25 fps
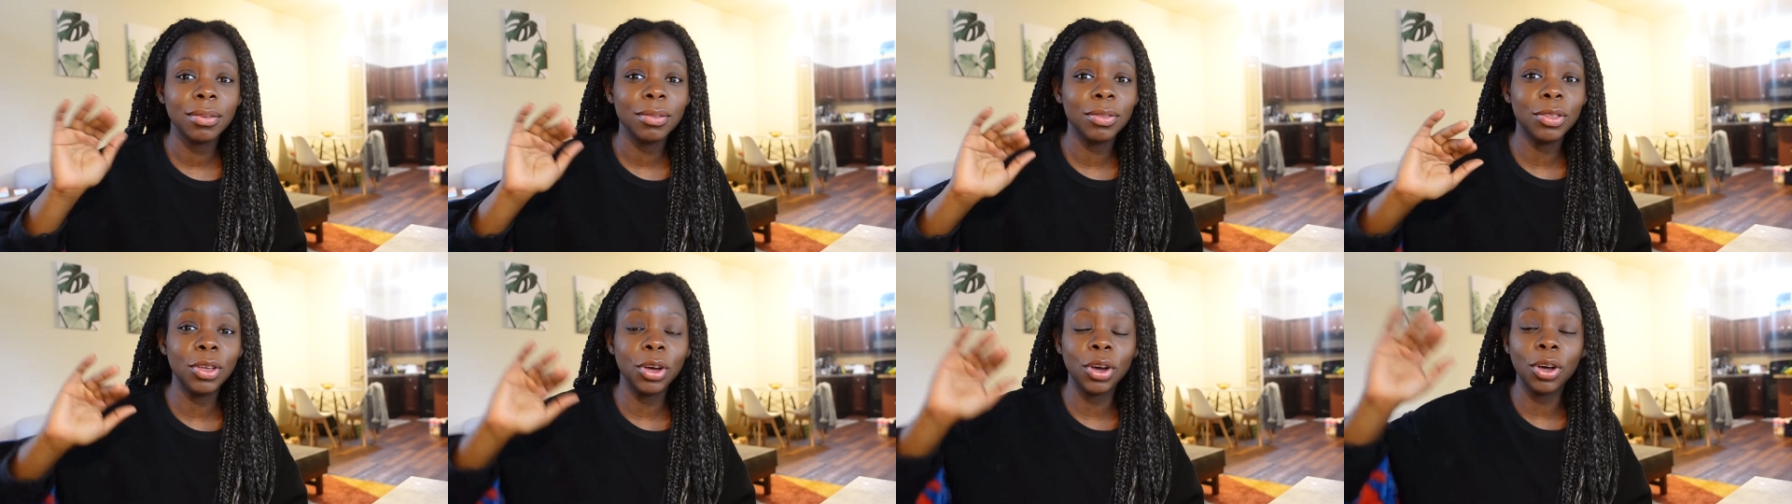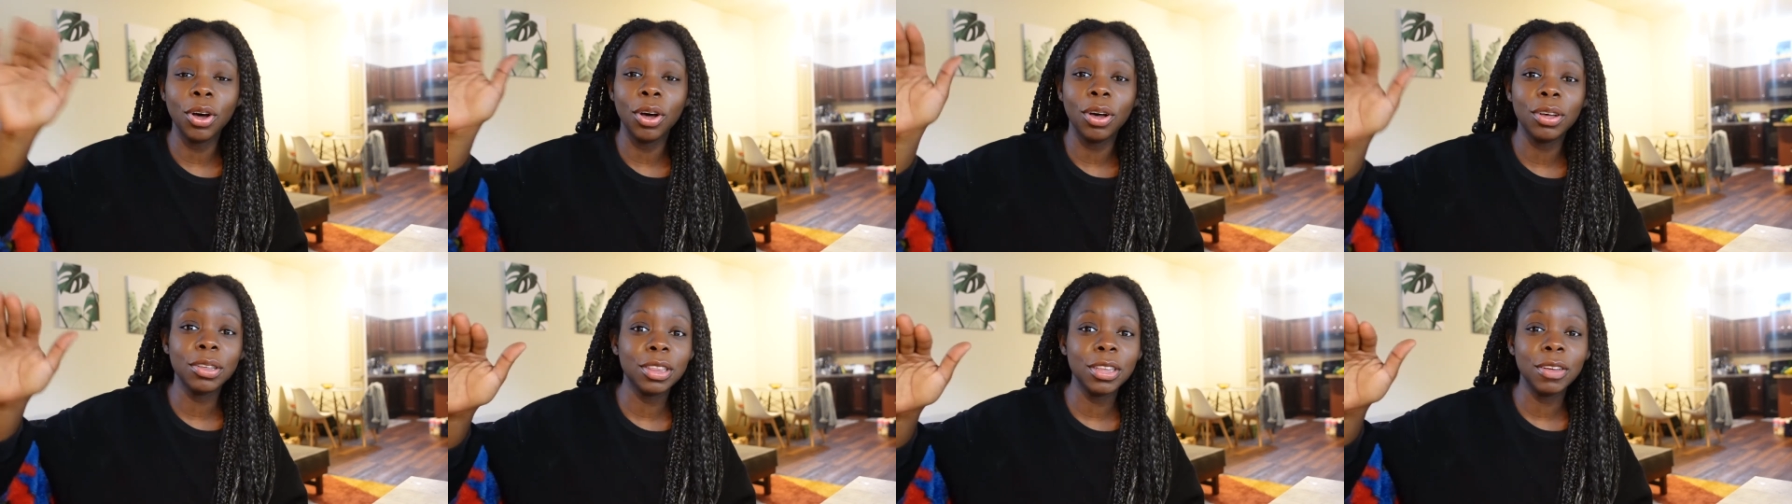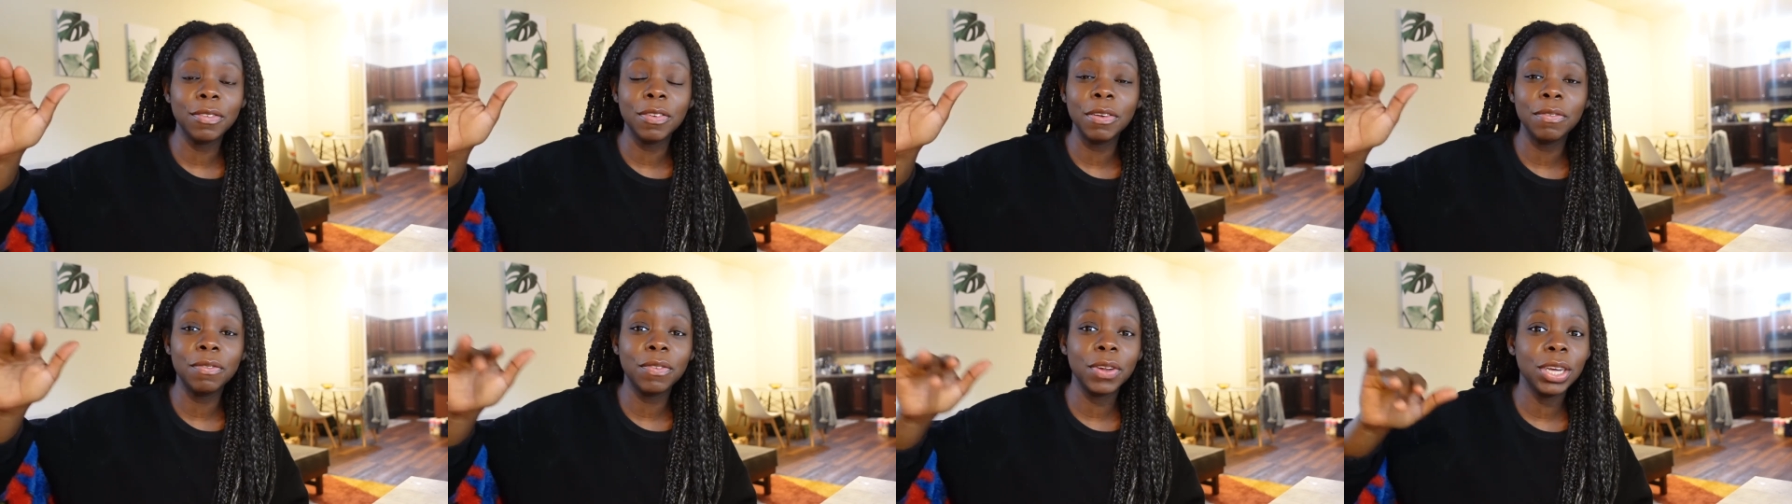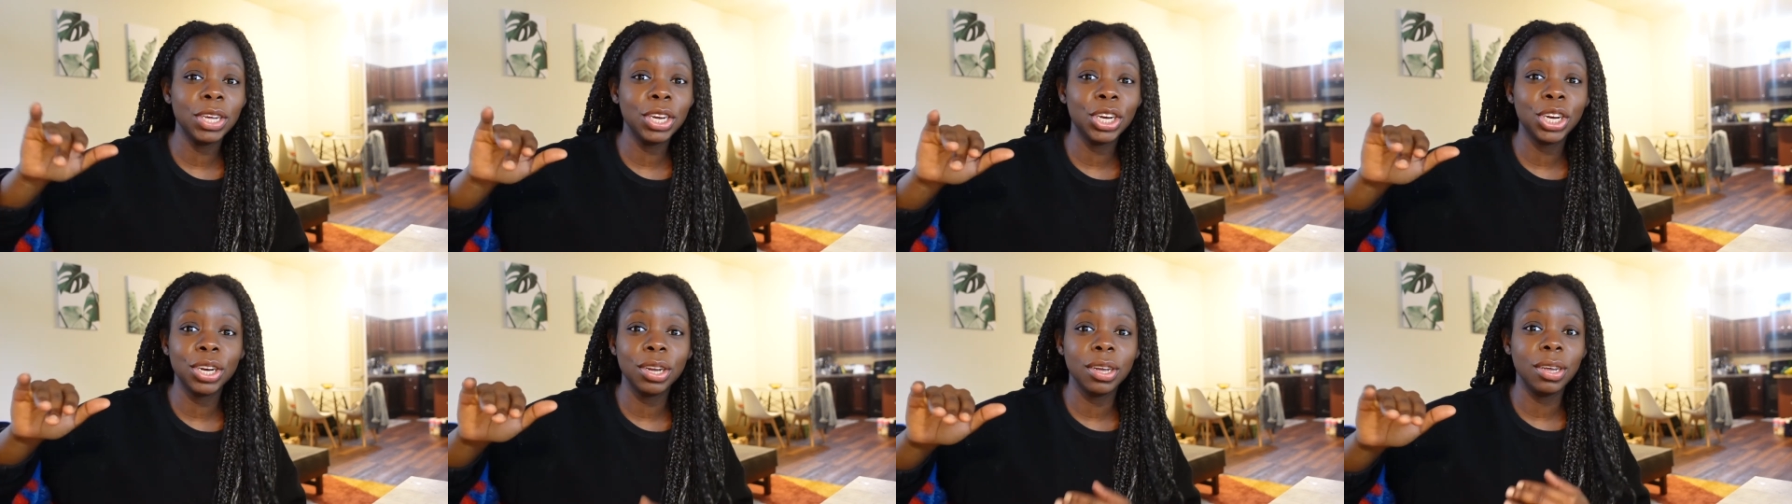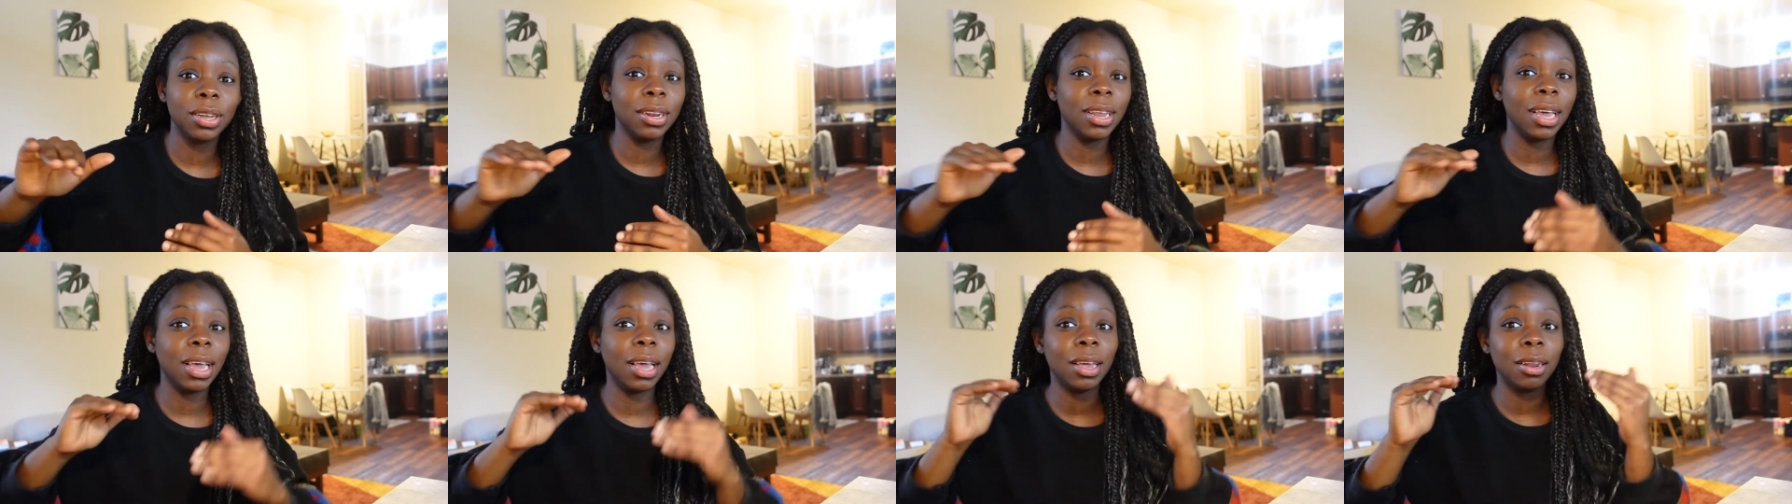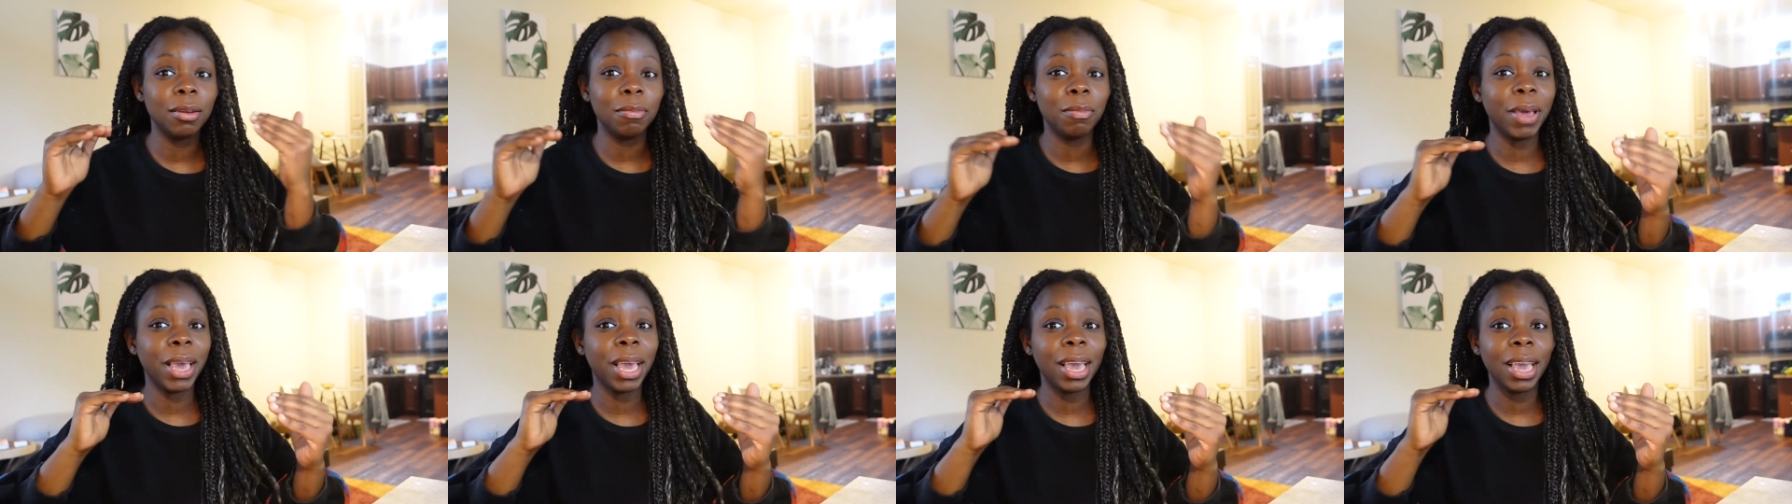the cost of inflation
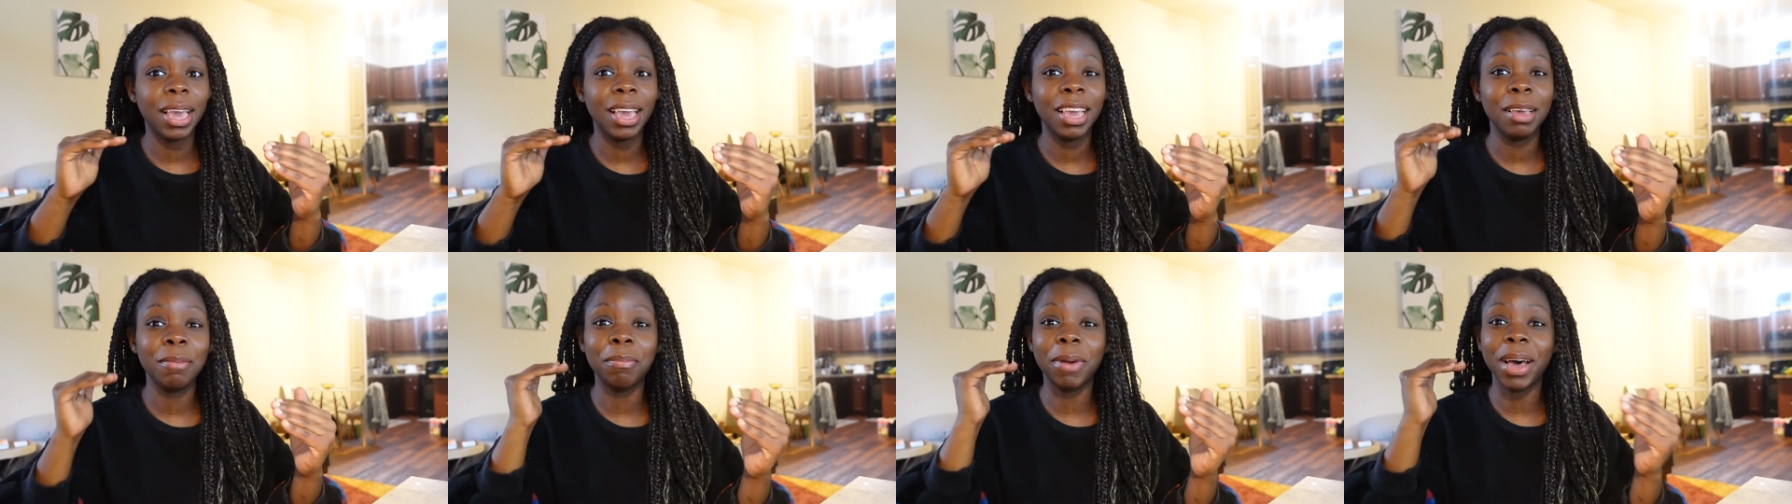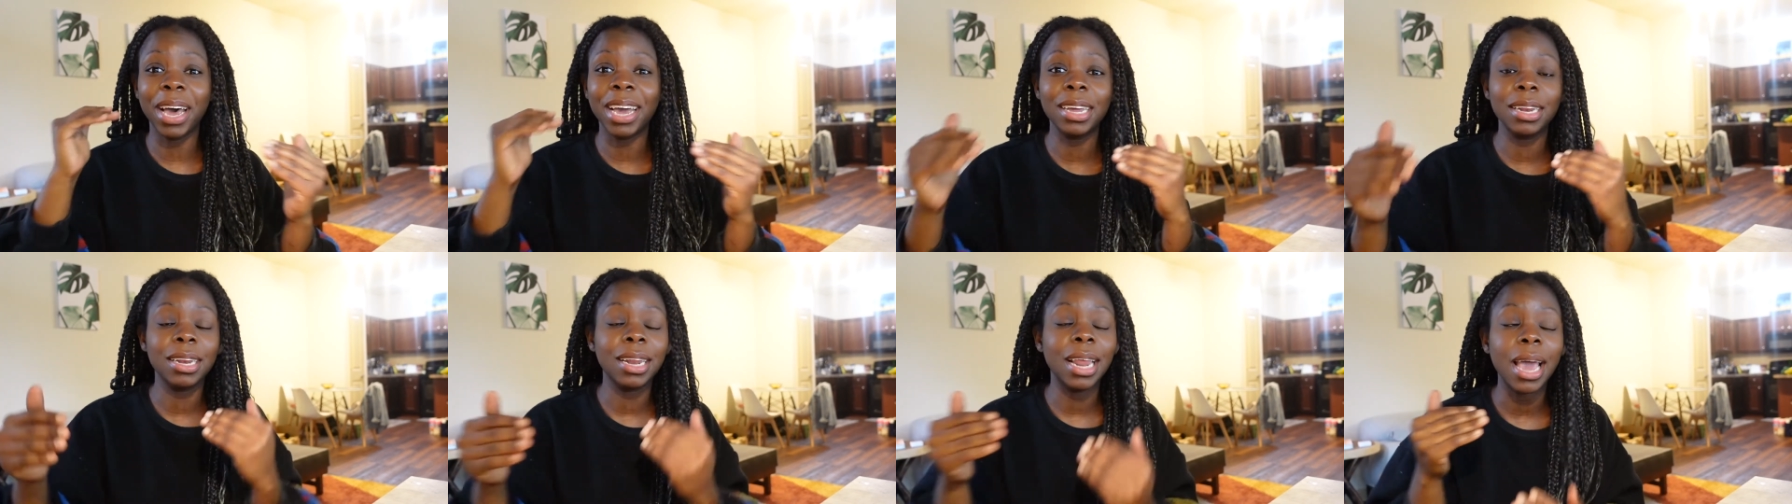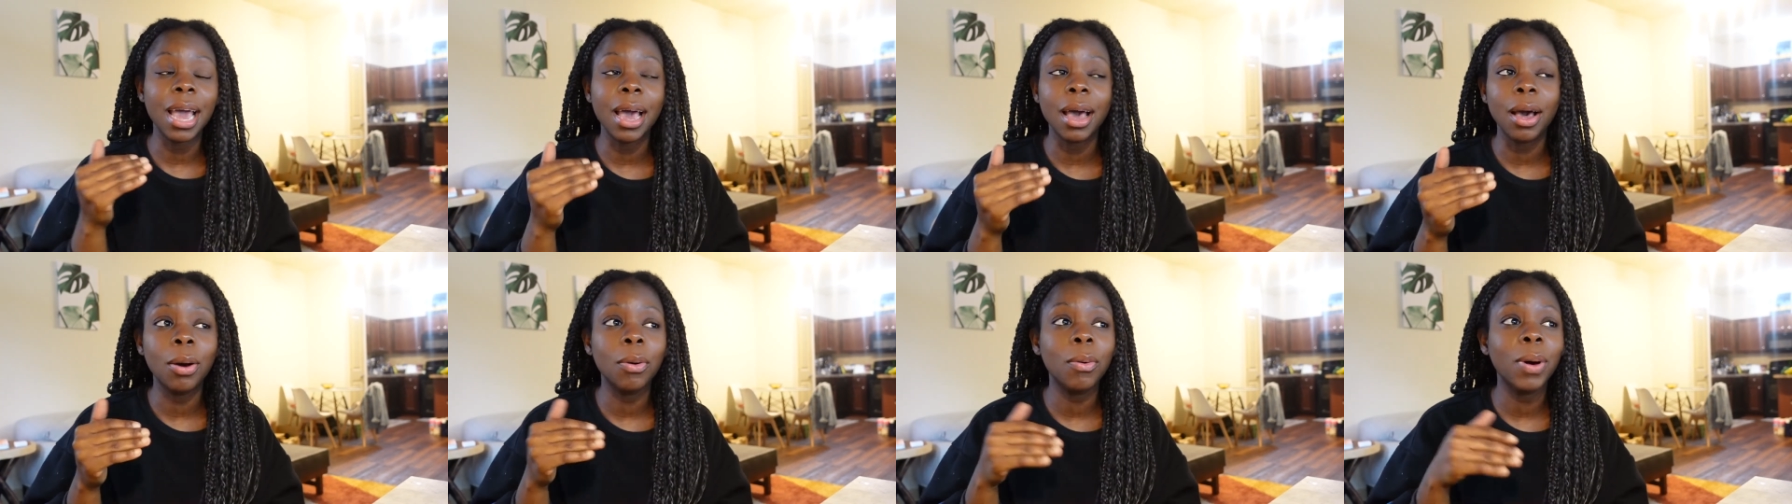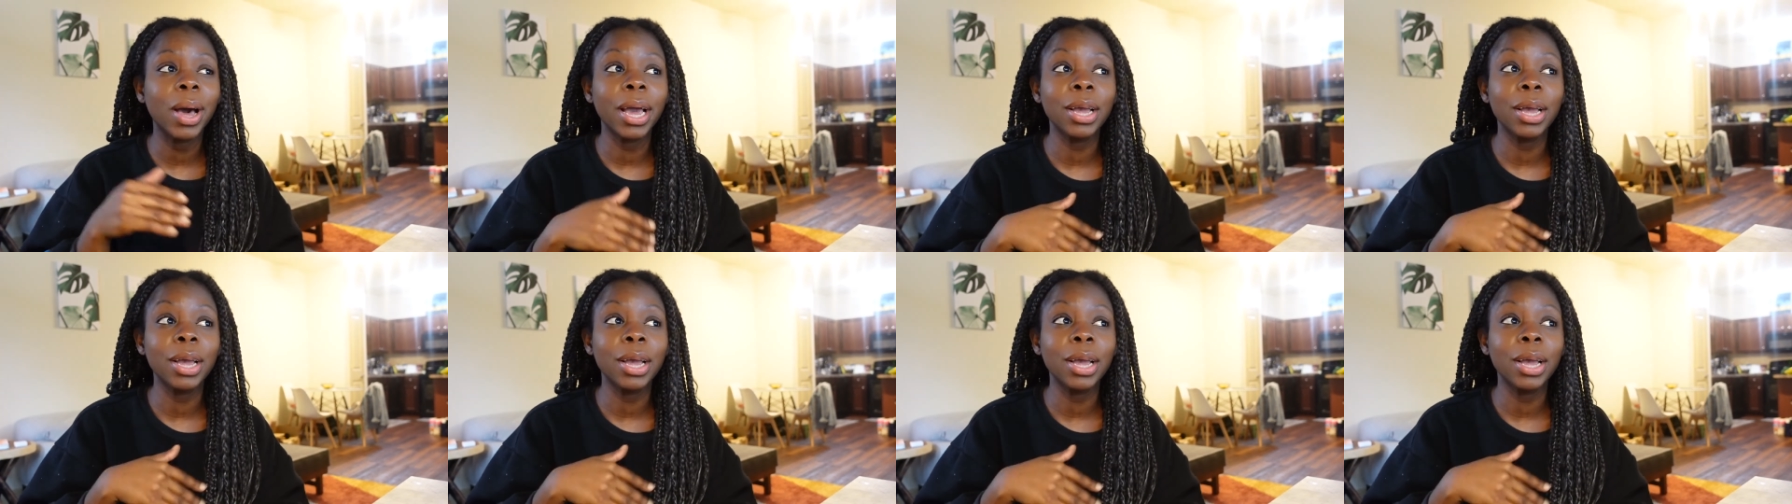and pay by now,